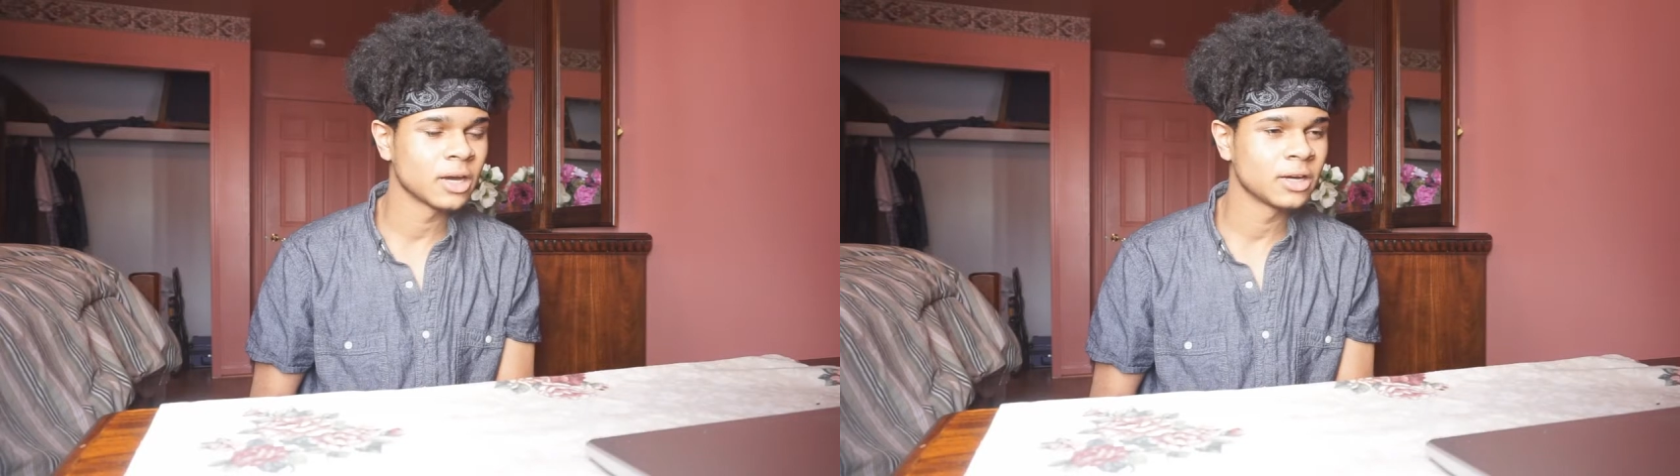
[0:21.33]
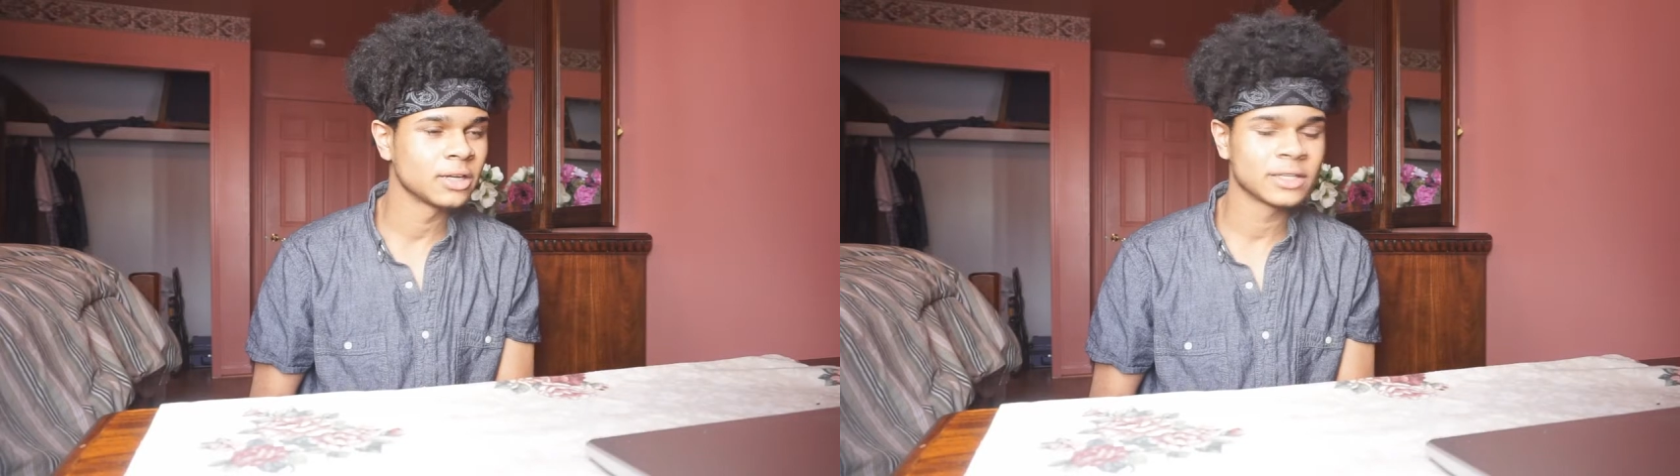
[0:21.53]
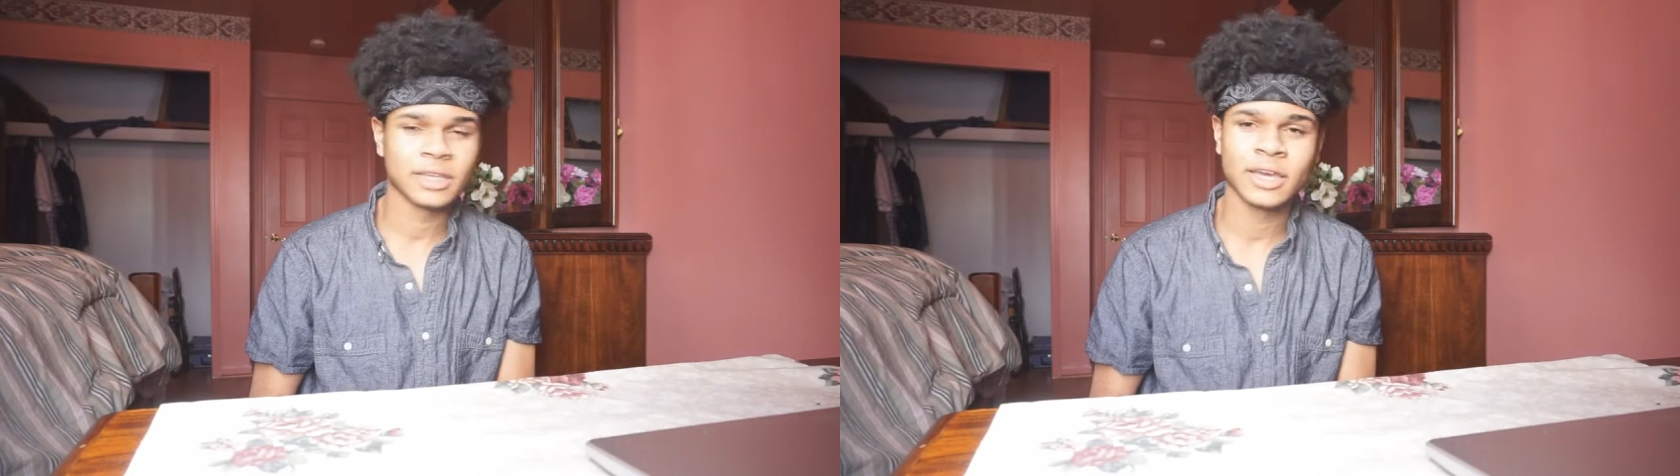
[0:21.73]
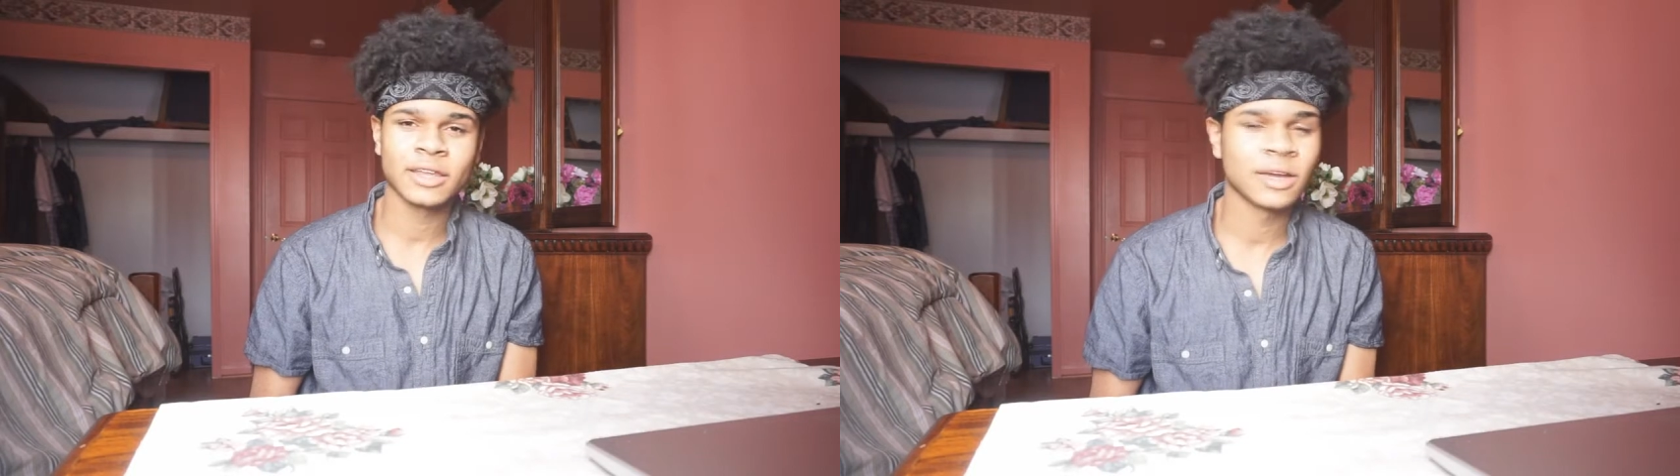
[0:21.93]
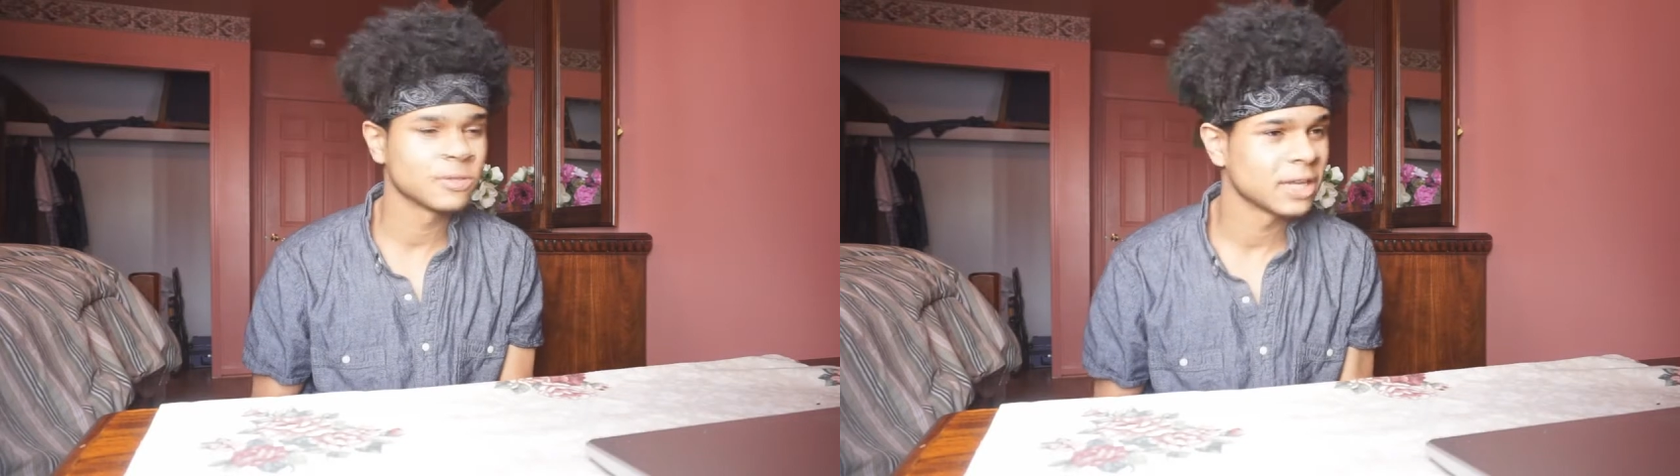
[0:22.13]
Uh, that,
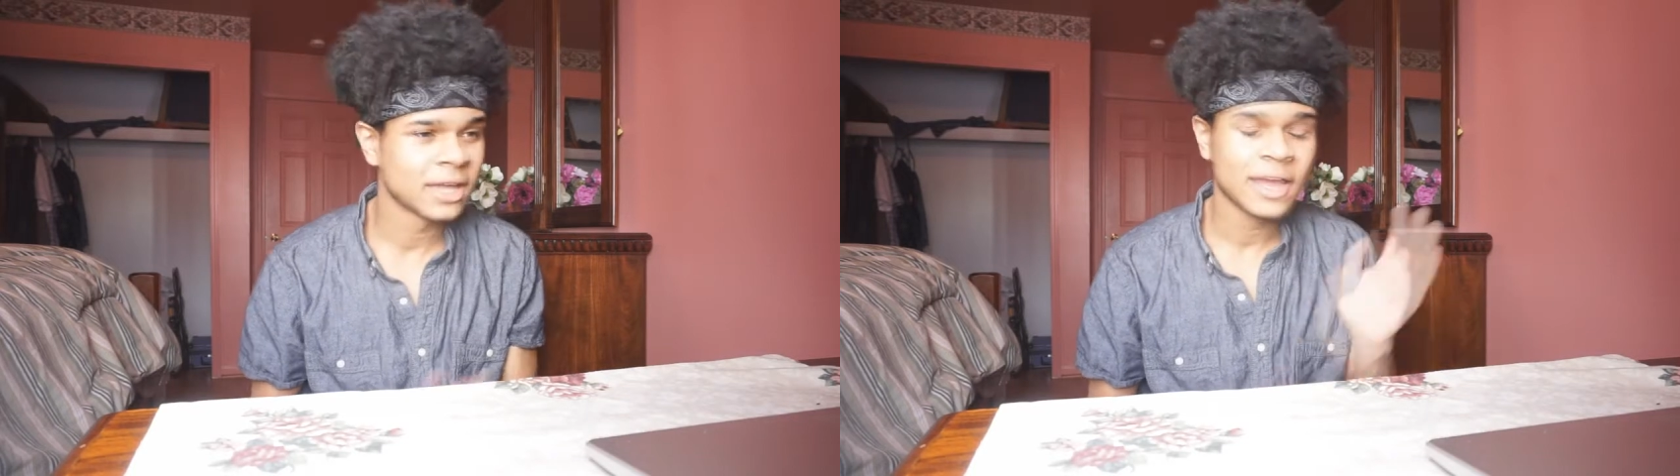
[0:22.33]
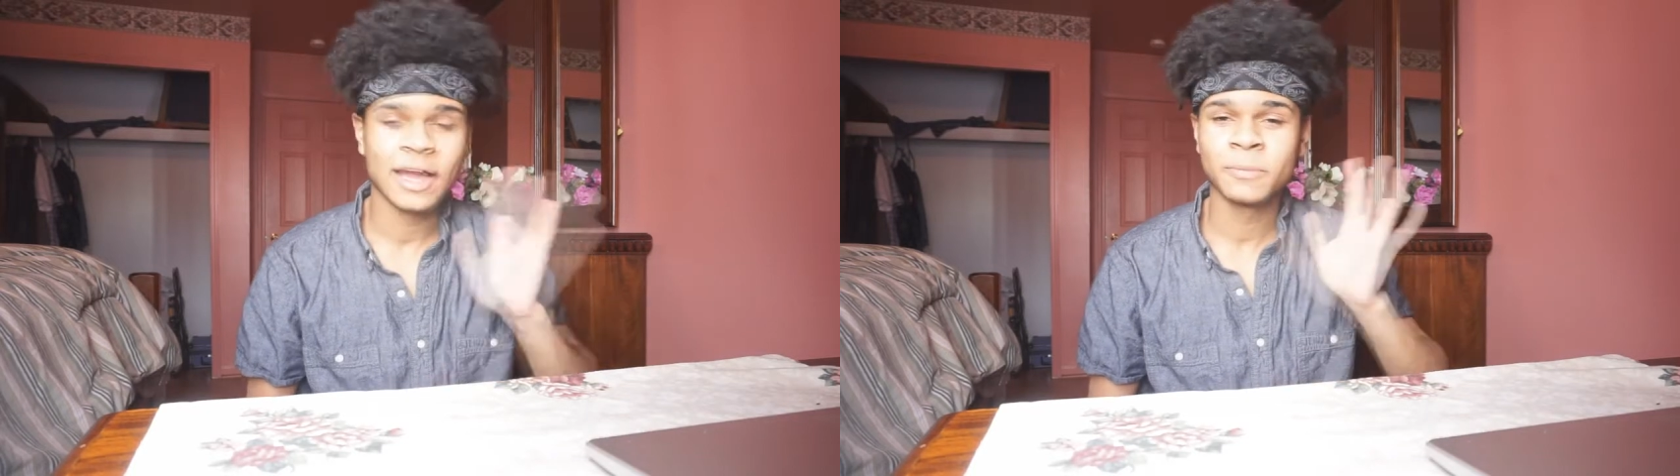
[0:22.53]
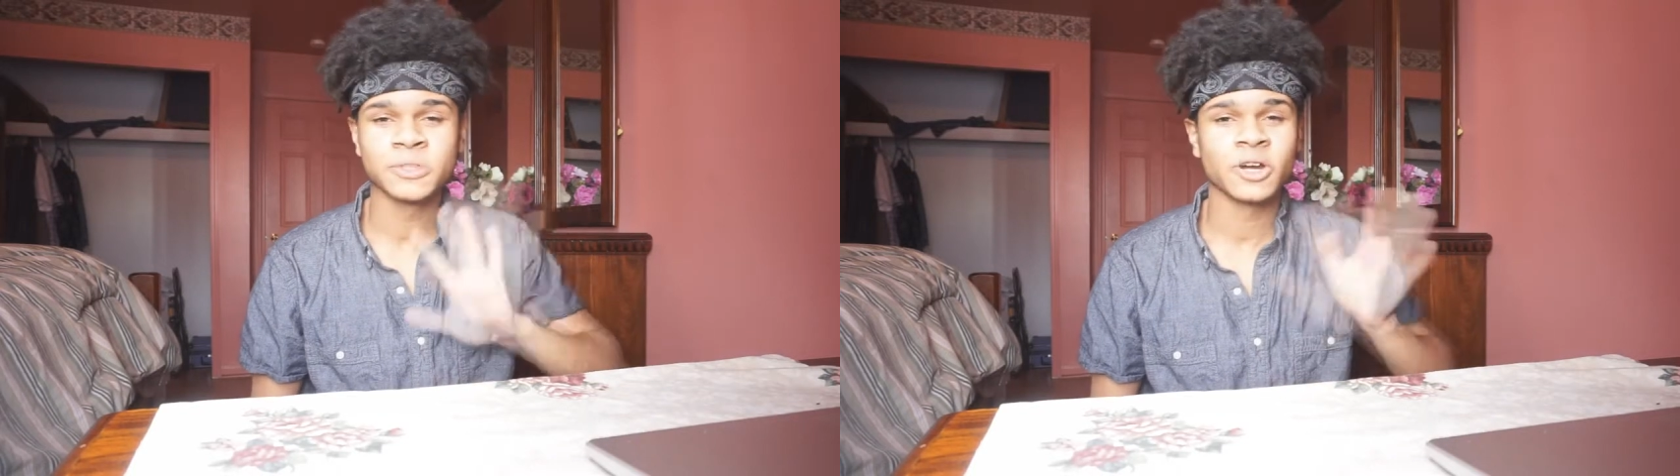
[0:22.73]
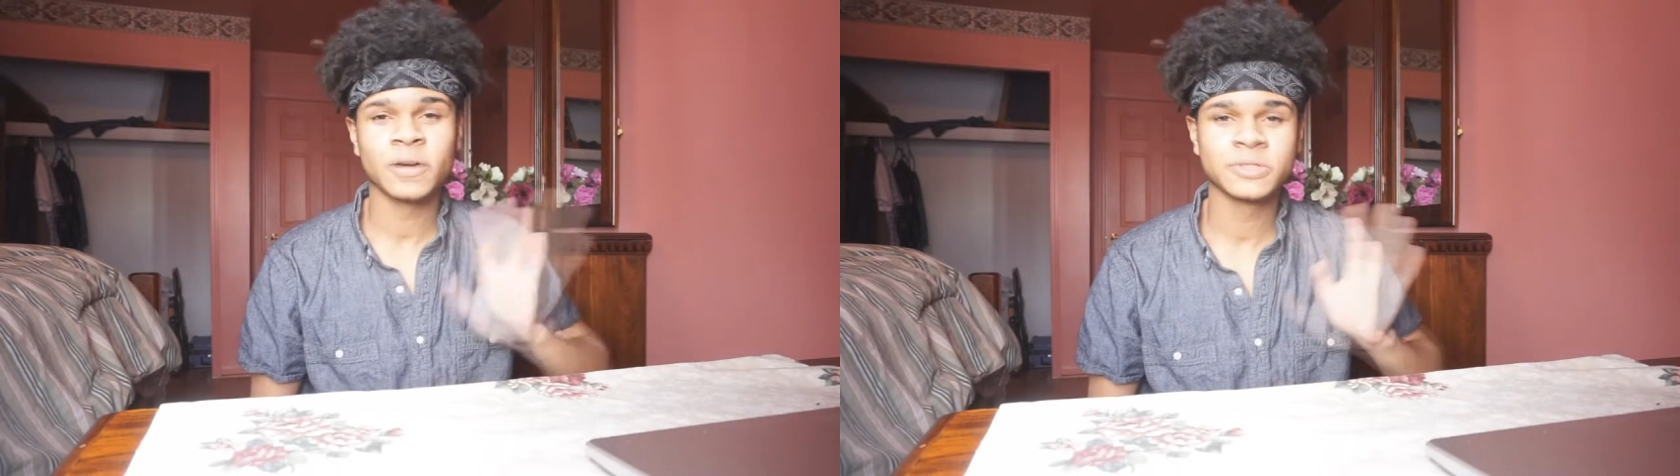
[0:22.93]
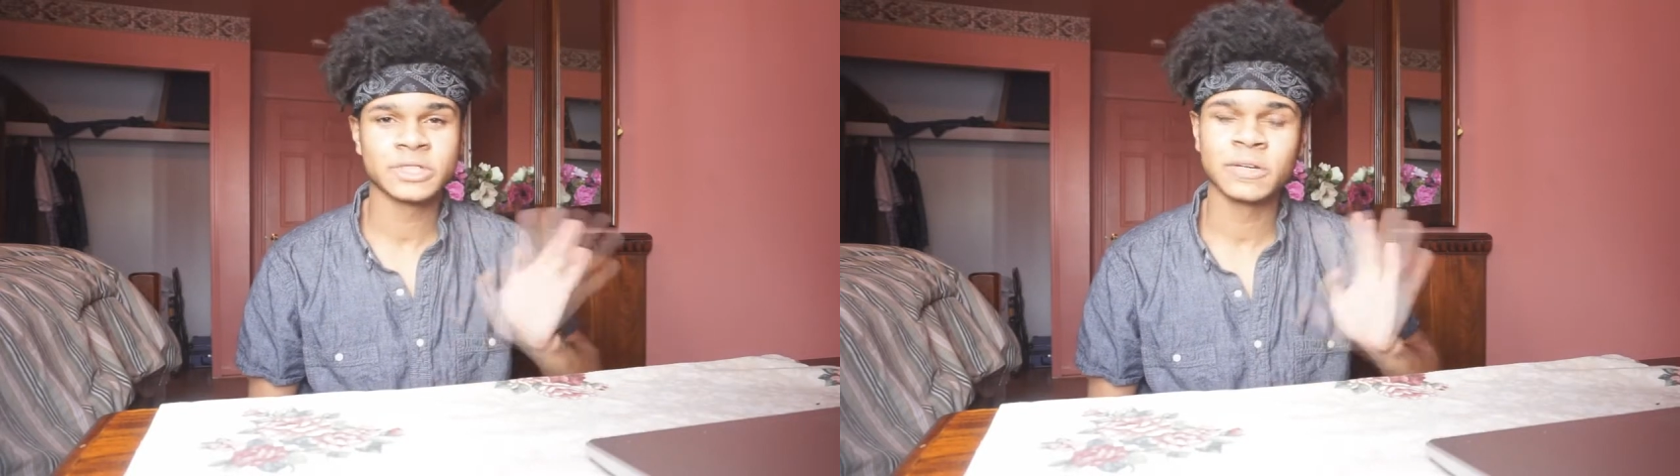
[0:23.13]
that, I'm sorry, I was,